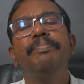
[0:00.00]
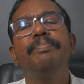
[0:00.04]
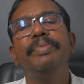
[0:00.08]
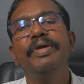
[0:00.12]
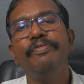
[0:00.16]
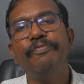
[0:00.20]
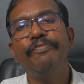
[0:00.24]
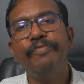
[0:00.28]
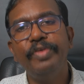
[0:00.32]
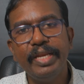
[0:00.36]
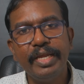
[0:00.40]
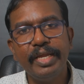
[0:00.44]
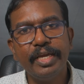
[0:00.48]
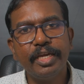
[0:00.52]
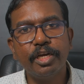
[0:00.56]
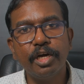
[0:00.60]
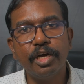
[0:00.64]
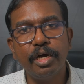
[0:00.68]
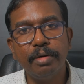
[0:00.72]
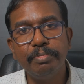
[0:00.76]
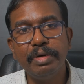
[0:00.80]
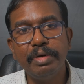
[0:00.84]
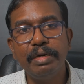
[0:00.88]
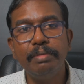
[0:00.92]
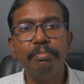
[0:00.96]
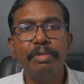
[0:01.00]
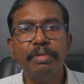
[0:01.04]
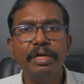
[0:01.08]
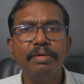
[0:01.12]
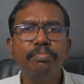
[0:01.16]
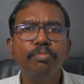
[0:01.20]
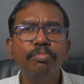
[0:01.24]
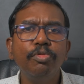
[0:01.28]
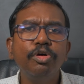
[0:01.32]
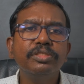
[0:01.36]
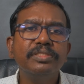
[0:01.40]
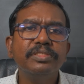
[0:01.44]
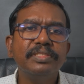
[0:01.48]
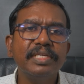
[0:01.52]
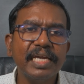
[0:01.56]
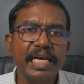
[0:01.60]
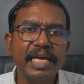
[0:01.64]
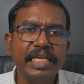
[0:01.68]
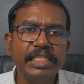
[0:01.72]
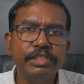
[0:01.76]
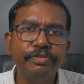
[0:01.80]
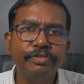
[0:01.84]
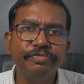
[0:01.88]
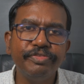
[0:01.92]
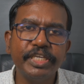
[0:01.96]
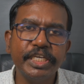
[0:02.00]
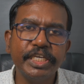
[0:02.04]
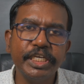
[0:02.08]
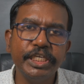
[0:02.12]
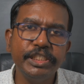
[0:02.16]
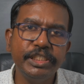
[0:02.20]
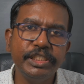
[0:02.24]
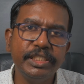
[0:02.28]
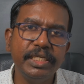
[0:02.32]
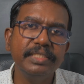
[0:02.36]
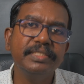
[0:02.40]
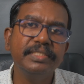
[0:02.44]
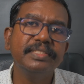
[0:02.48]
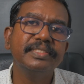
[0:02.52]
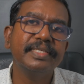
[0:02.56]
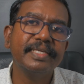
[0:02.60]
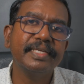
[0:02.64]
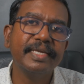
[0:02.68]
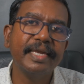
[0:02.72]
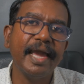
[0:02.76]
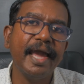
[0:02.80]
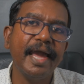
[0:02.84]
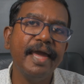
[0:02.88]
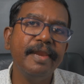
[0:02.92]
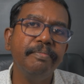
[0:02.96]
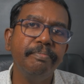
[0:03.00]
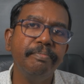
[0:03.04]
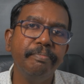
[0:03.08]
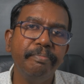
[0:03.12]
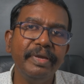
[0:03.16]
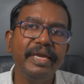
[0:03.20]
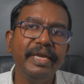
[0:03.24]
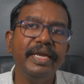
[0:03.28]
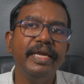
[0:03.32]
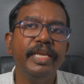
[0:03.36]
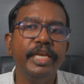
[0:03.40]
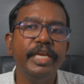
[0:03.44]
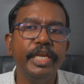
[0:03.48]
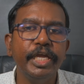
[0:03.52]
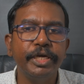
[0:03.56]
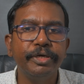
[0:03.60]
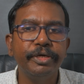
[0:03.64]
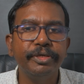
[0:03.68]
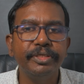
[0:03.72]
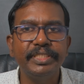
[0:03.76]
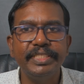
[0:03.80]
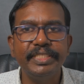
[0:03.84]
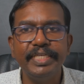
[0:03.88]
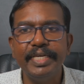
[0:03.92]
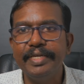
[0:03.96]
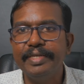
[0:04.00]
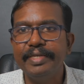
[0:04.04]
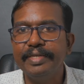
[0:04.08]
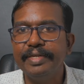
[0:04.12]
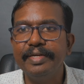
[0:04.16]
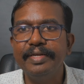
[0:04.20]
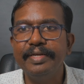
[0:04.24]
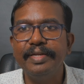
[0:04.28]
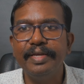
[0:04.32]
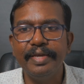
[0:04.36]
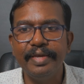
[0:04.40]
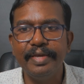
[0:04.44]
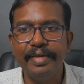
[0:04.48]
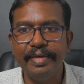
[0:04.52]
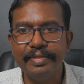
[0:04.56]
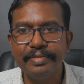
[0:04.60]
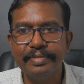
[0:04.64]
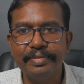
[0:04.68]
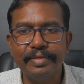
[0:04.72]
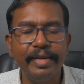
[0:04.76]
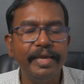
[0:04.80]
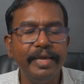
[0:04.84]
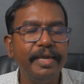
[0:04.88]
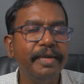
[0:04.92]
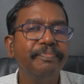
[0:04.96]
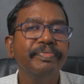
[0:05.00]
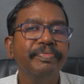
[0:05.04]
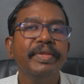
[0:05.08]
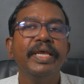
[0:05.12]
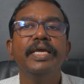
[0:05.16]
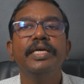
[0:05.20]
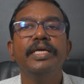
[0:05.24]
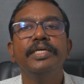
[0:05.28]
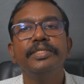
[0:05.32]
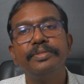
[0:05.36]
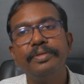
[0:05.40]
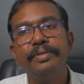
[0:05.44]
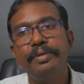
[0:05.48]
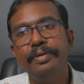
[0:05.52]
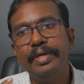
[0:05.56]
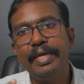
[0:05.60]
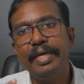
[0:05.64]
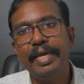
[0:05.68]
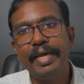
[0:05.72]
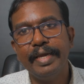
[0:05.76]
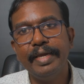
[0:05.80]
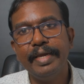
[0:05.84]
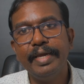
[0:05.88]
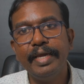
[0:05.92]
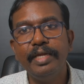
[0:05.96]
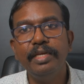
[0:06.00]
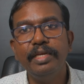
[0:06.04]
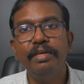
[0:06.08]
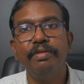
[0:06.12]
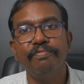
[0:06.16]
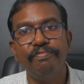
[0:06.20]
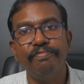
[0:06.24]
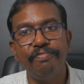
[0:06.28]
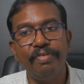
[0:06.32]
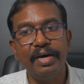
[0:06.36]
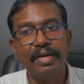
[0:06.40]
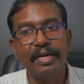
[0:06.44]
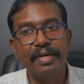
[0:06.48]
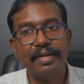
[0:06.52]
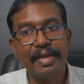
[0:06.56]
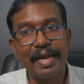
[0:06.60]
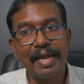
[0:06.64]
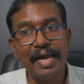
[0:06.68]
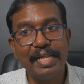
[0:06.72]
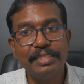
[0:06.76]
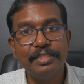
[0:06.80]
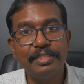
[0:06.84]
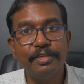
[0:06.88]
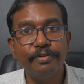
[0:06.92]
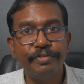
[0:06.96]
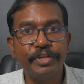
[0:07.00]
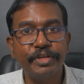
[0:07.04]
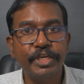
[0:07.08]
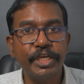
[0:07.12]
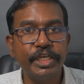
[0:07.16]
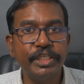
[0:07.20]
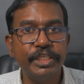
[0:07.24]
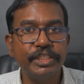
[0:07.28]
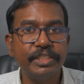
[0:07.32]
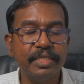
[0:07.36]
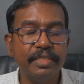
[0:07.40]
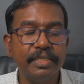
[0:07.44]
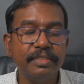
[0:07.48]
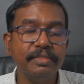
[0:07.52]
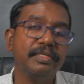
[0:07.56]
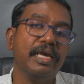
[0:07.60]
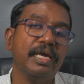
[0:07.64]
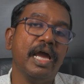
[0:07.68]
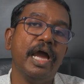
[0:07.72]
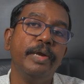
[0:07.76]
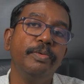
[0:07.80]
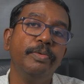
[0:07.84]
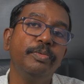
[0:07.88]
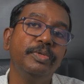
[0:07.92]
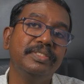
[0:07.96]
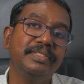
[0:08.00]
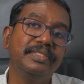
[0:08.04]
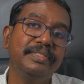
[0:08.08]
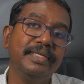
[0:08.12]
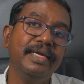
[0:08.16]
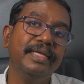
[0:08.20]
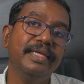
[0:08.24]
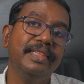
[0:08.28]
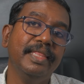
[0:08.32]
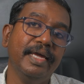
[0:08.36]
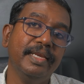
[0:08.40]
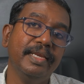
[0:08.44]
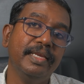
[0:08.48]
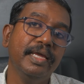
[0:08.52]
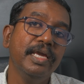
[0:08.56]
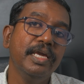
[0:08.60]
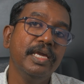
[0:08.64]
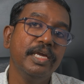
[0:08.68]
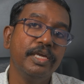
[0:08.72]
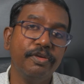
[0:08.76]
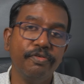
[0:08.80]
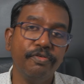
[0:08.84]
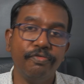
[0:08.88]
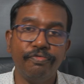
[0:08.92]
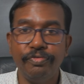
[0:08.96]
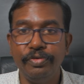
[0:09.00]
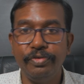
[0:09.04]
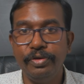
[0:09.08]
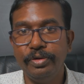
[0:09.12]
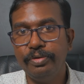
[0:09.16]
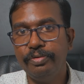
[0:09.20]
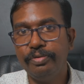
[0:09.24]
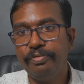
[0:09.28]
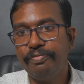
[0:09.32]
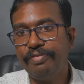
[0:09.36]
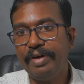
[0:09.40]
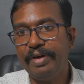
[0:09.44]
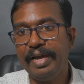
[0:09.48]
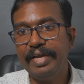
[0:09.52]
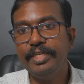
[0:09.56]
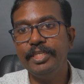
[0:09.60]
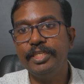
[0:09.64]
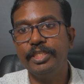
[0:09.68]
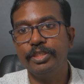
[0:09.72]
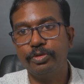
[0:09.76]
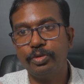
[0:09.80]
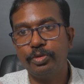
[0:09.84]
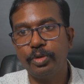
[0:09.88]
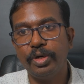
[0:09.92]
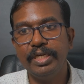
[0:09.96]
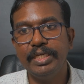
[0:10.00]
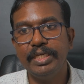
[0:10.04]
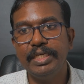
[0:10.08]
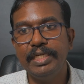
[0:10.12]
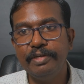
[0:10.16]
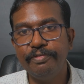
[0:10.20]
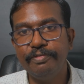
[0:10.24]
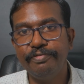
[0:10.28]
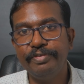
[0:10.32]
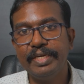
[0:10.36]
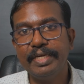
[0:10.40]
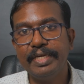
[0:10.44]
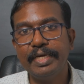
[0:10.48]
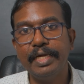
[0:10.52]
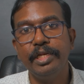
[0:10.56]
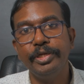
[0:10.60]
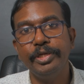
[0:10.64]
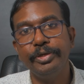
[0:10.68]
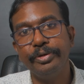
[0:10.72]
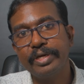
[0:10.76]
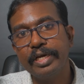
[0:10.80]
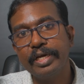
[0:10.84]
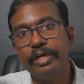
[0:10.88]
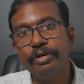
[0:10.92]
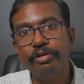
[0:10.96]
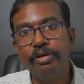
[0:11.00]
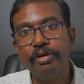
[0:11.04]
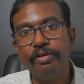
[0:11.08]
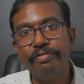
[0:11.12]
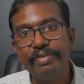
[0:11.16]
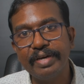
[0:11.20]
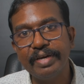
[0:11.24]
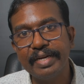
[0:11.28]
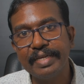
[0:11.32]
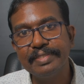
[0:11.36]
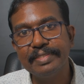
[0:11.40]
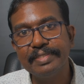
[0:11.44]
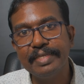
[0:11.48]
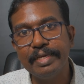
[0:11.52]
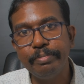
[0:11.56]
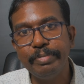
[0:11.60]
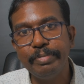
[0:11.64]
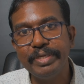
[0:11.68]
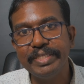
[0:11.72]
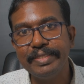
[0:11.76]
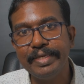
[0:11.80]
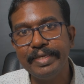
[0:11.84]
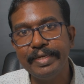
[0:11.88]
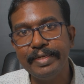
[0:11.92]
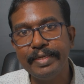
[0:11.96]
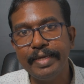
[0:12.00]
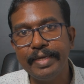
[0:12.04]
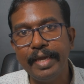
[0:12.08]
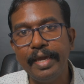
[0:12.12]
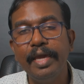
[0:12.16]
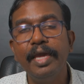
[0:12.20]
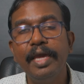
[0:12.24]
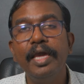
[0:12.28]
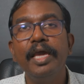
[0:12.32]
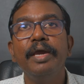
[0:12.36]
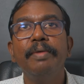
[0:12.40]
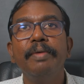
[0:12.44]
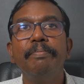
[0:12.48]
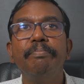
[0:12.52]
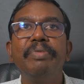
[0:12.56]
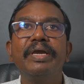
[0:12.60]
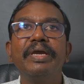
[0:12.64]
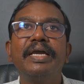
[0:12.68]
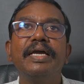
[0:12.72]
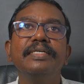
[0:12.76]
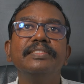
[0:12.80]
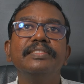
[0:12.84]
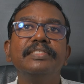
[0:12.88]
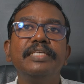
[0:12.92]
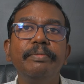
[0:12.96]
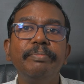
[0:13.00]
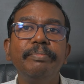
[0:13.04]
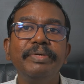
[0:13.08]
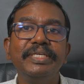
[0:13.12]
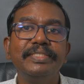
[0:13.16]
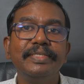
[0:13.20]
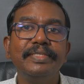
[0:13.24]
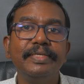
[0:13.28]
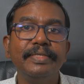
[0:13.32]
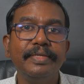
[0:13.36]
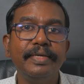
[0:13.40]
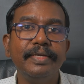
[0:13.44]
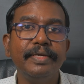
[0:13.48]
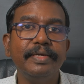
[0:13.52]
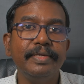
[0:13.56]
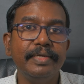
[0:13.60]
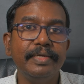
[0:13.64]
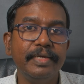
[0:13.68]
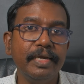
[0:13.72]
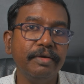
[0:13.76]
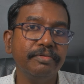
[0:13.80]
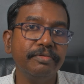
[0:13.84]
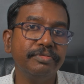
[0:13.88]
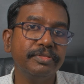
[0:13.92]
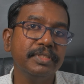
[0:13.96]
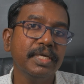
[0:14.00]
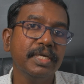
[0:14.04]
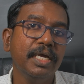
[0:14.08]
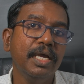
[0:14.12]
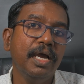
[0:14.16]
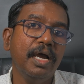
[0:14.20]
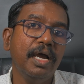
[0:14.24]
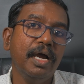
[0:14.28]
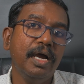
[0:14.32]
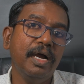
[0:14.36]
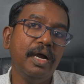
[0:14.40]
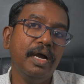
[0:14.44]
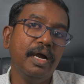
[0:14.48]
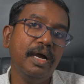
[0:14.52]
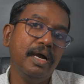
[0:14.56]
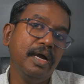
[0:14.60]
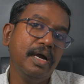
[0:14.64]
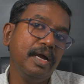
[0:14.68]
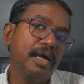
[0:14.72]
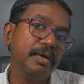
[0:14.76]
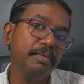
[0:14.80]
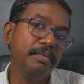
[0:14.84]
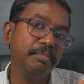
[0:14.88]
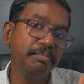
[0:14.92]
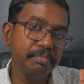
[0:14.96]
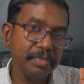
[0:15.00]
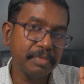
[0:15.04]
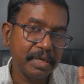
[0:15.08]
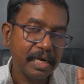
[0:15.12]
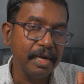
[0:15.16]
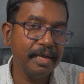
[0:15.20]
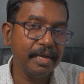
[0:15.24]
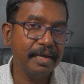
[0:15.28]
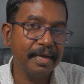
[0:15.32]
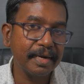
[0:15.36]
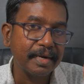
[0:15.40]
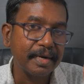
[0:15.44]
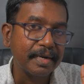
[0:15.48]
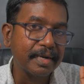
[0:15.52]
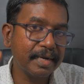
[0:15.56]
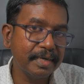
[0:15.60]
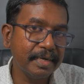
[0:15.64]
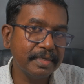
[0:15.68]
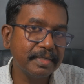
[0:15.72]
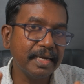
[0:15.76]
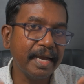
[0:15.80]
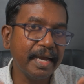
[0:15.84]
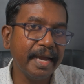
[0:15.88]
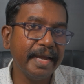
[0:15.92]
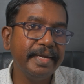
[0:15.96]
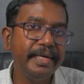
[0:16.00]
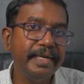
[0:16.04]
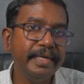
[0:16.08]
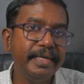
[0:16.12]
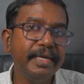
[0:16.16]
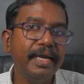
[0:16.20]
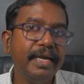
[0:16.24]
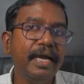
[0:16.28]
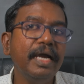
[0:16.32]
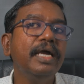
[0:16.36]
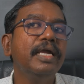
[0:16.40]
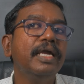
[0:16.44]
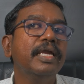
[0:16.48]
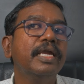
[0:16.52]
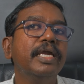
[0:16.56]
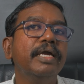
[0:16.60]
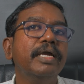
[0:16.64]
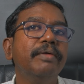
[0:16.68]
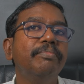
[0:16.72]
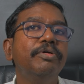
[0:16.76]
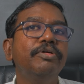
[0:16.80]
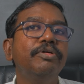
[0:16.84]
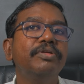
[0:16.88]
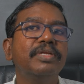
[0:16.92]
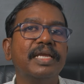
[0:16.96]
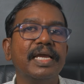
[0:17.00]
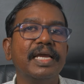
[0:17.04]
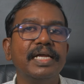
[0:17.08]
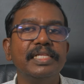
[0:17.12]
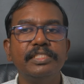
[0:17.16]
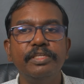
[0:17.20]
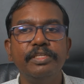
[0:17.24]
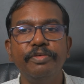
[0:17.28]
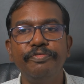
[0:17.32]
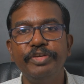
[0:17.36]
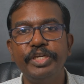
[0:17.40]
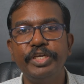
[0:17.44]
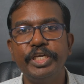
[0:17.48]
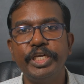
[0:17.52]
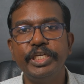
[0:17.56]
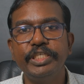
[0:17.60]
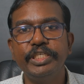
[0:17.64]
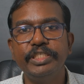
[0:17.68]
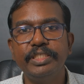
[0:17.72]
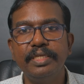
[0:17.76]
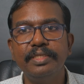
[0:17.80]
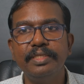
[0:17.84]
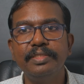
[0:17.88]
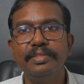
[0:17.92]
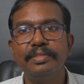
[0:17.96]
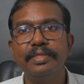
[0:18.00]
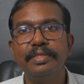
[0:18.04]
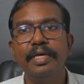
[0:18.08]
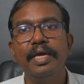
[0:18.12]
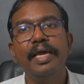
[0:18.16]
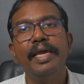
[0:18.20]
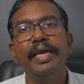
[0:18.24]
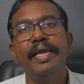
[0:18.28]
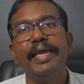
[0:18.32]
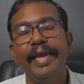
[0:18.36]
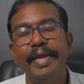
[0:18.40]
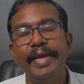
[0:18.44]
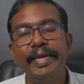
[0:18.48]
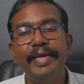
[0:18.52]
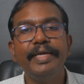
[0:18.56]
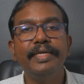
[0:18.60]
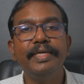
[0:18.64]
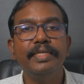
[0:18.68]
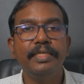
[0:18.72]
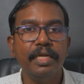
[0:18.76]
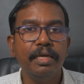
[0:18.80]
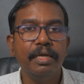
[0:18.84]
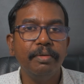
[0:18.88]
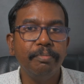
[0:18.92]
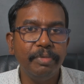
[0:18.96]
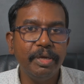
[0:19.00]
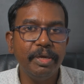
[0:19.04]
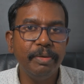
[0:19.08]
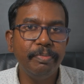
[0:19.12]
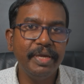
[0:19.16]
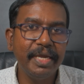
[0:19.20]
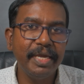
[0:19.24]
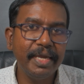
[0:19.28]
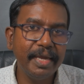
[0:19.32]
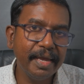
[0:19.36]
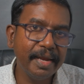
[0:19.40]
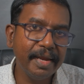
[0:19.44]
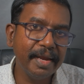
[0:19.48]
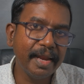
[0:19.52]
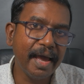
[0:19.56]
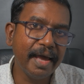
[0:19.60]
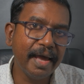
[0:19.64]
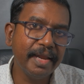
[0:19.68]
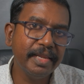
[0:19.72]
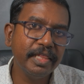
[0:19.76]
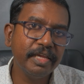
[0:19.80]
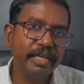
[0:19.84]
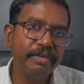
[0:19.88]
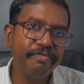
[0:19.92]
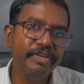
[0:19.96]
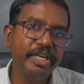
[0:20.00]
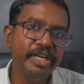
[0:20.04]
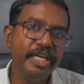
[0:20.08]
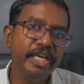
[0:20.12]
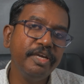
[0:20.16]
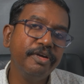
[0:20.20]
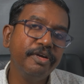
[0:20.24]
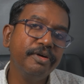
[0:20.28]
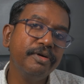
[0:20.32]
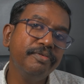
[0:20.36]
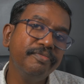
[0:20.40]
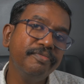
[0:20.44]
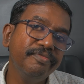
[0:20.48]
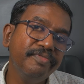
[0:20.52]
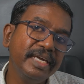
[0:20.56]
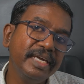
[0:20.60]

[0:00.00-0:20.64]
be very common, but most calcifications can be negotiated easily. So again, for calcifications, I would say that if you find it quite difficult, you can go for a CBCT, because CBCT gives a clear-cut idea about calcifications. Again, maybe in another video,